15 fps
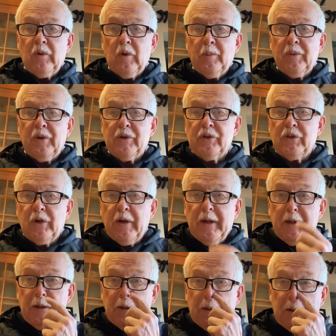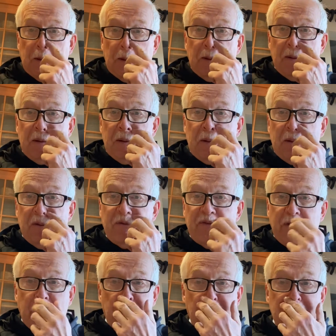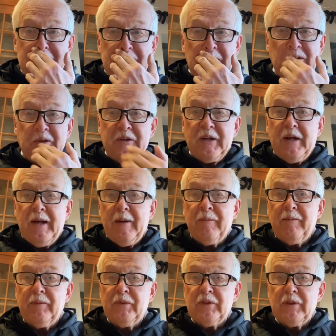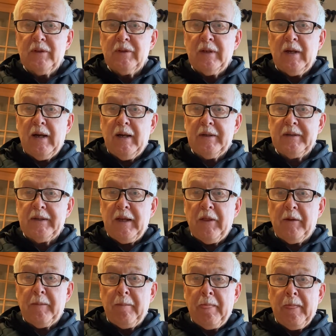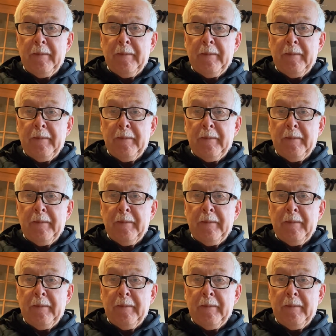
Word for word: Hope you're enjoying your, your families and your times uh, together.